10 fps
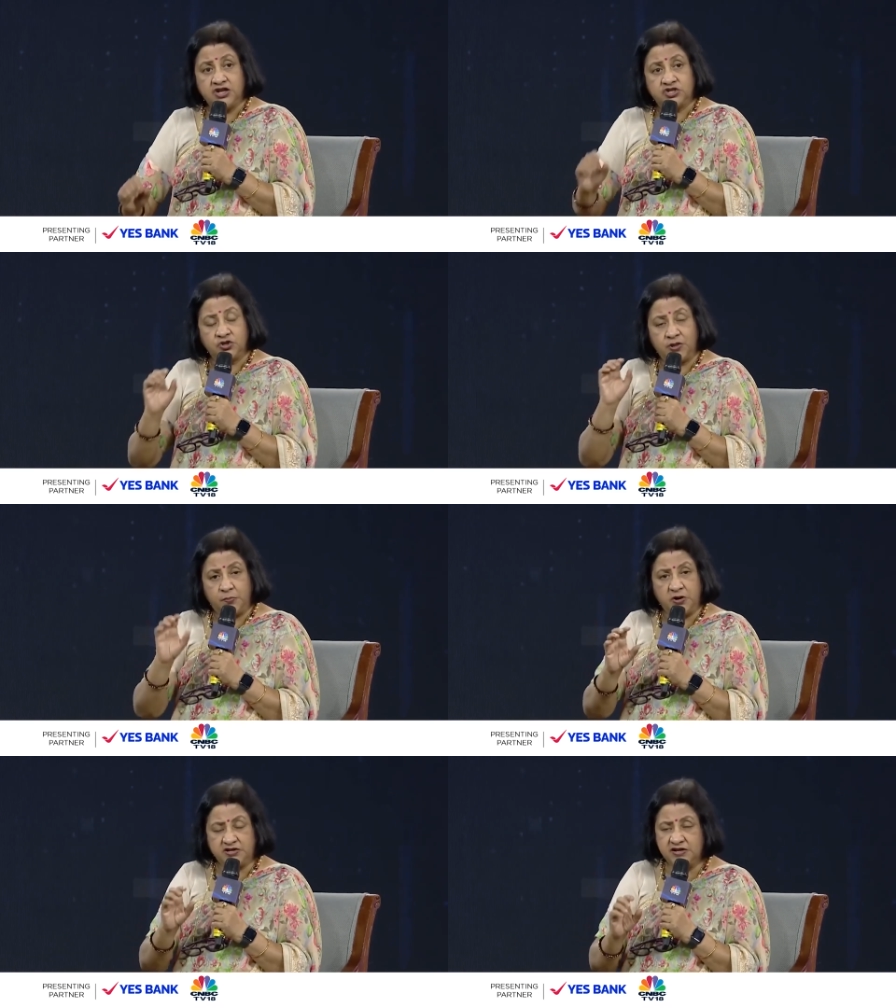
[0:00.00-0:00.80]
So the
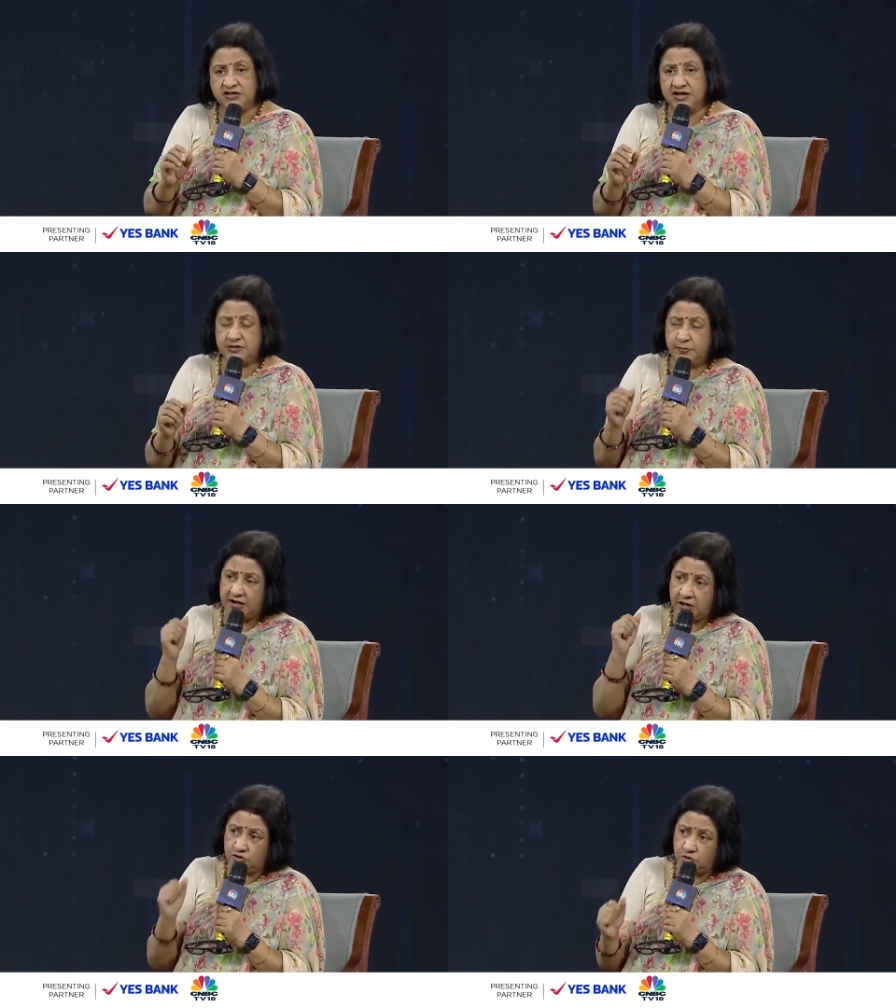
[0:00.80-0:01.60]
person says, but
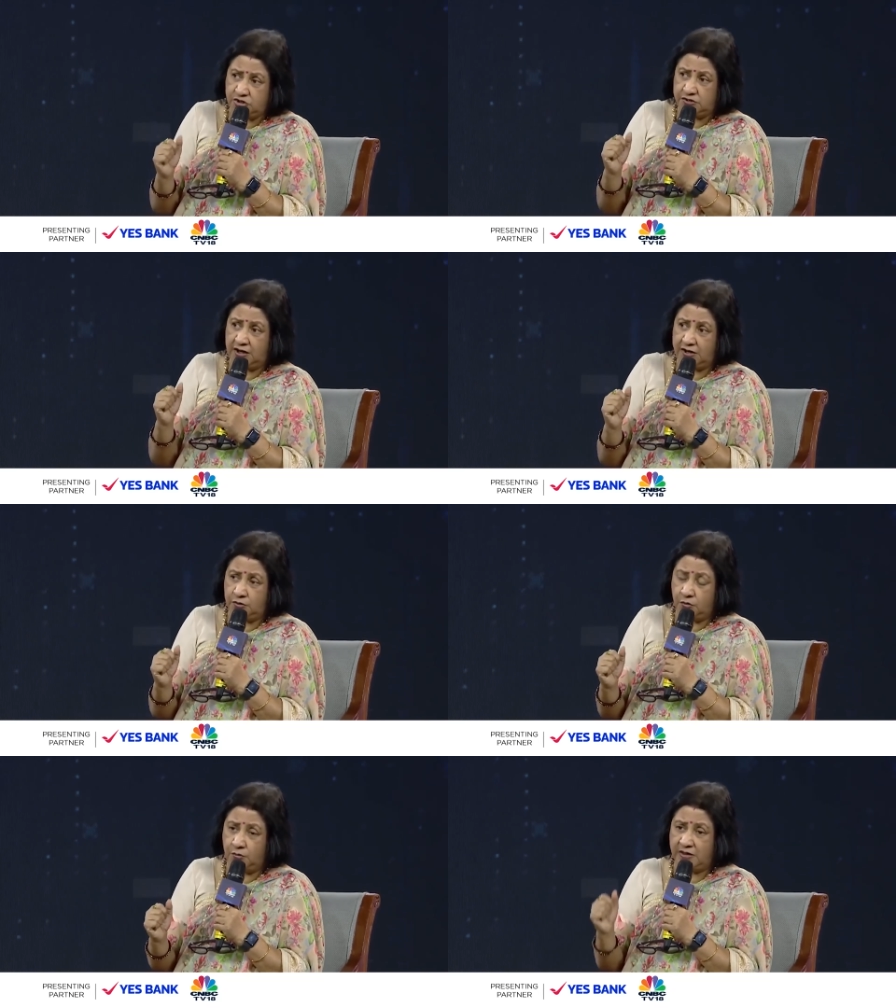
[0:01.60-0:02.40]
I don't really
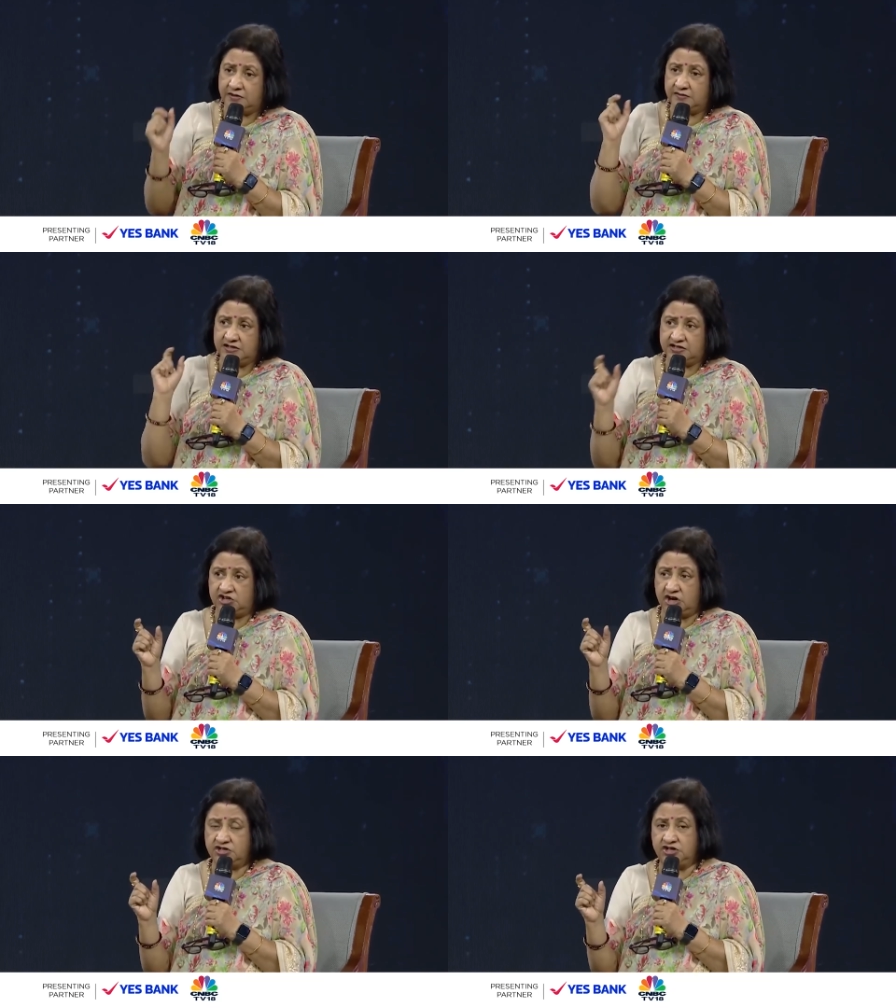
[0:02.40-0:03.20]
know whether this
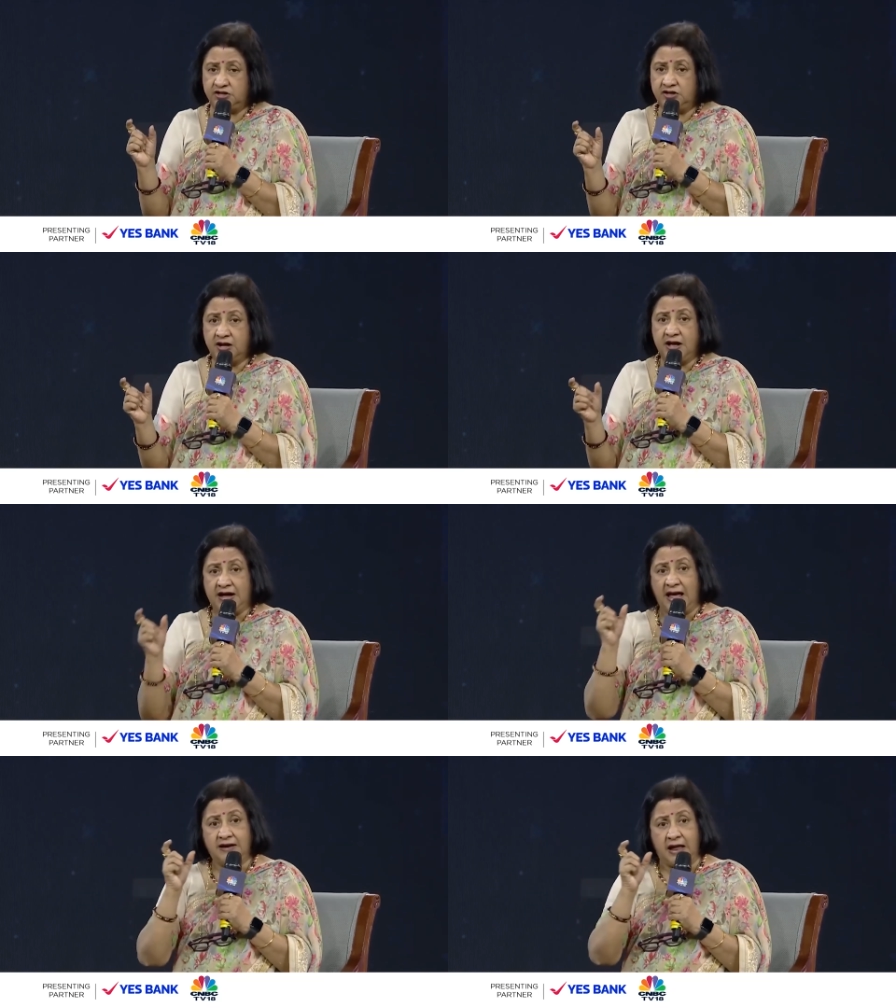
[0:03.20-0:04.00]
charger
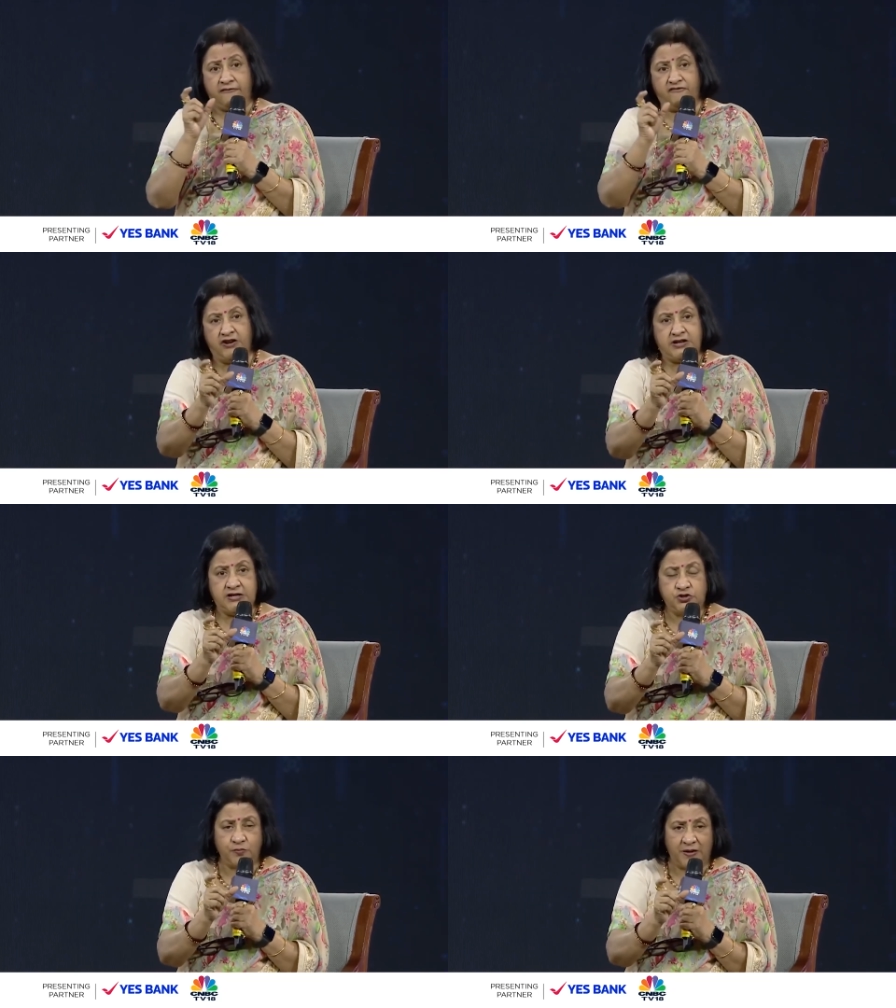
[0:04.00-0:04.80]
can fit
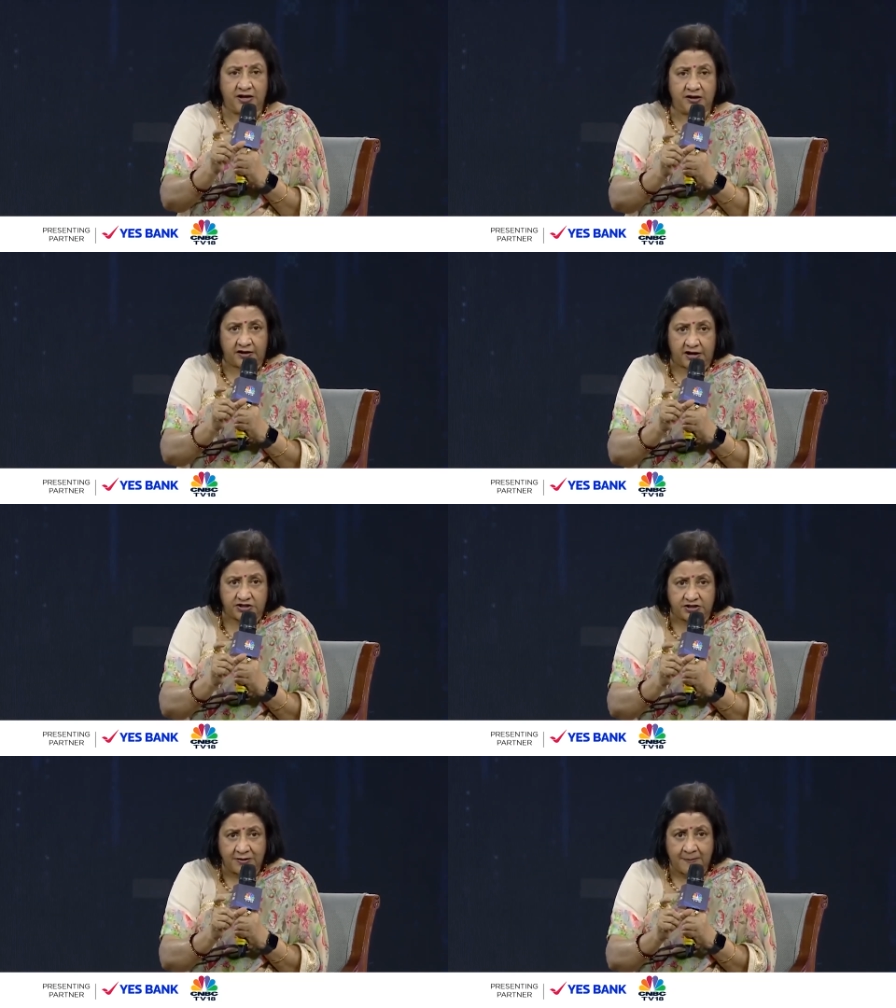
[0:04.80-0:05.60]
into my
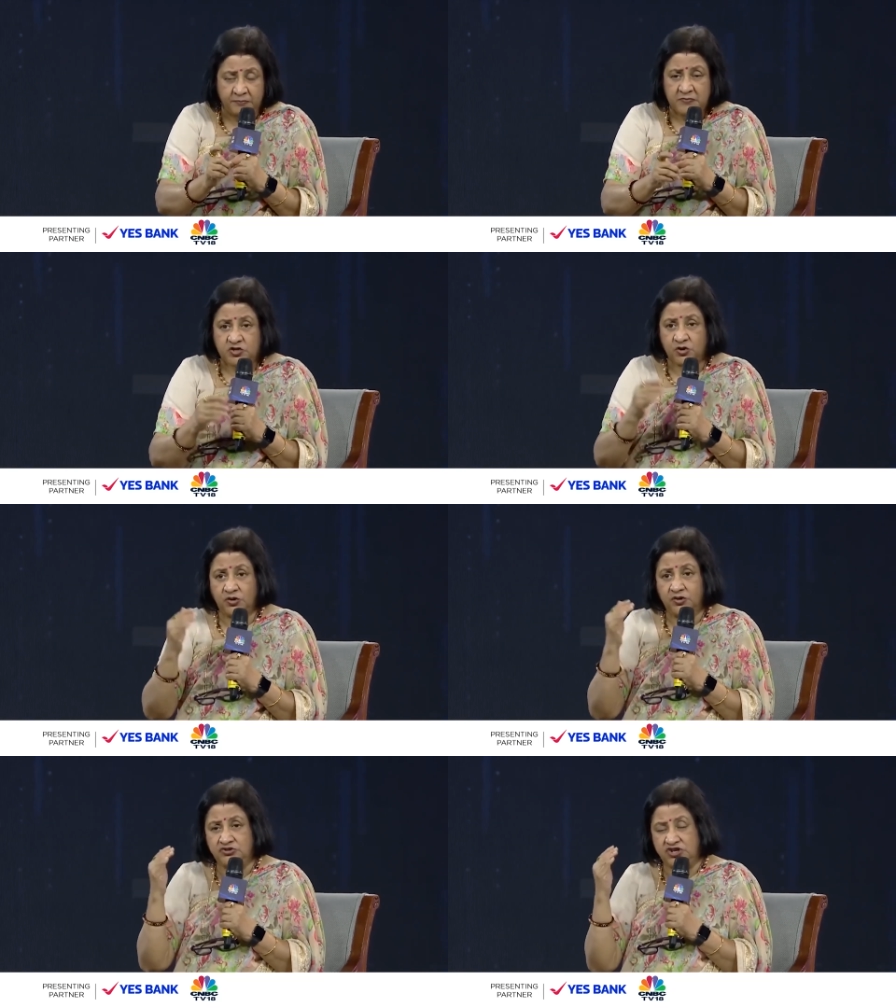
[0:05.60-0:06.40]
garage.
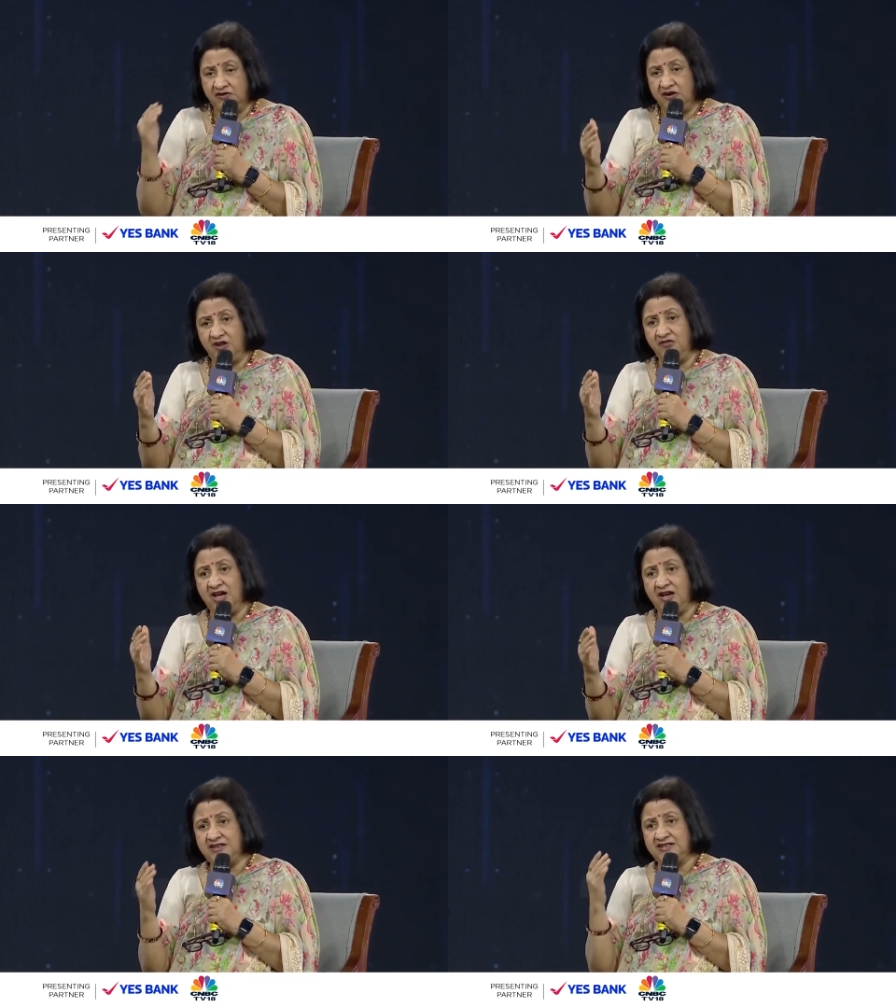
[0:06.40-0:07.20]
So generative
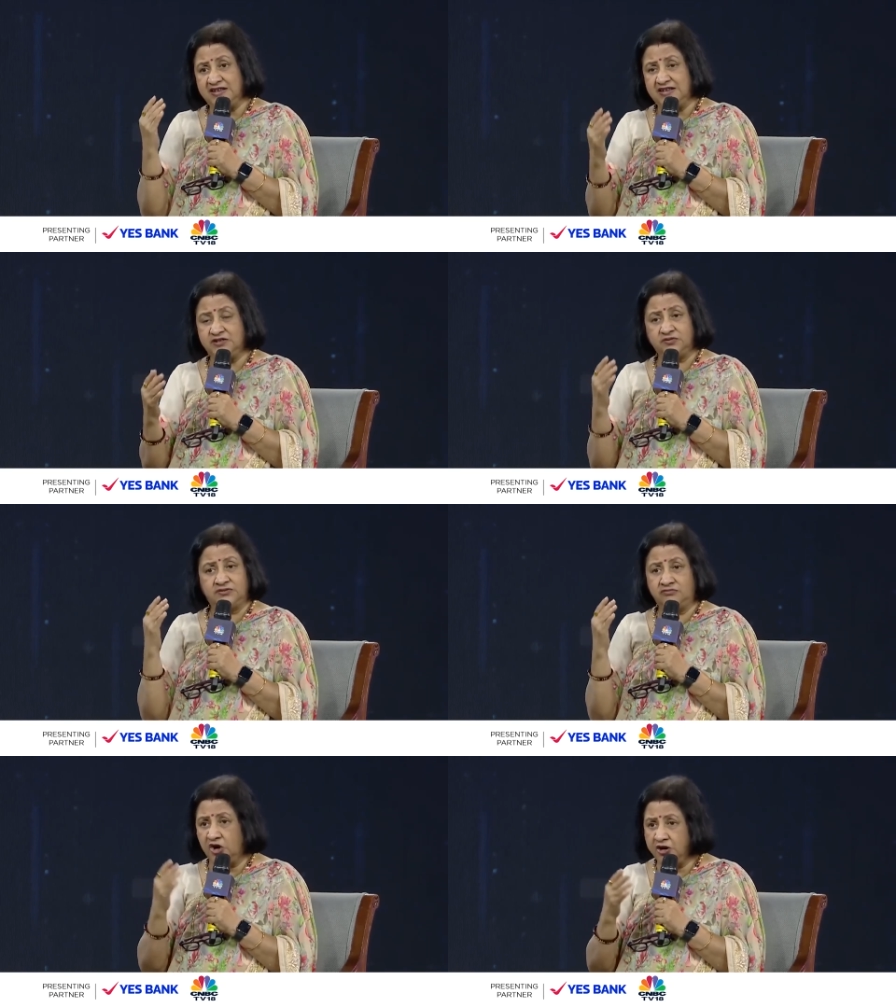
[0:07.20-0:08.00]
AI says,
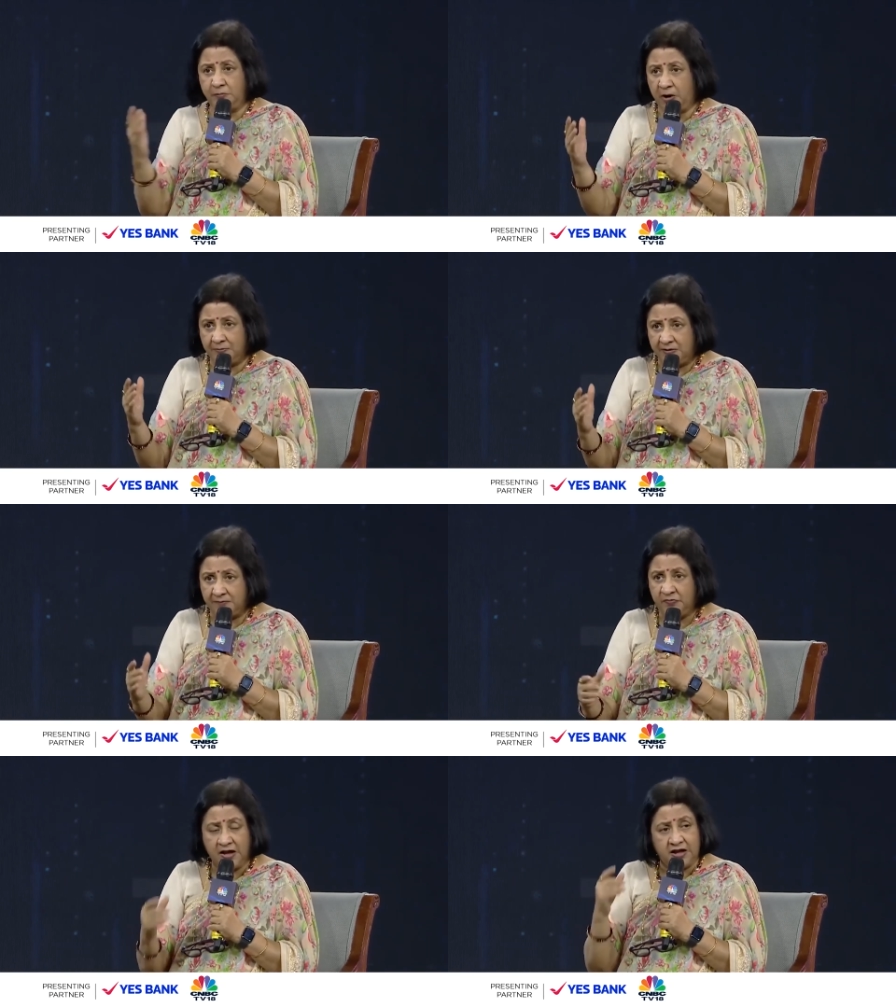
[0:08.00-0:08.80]
not a problem,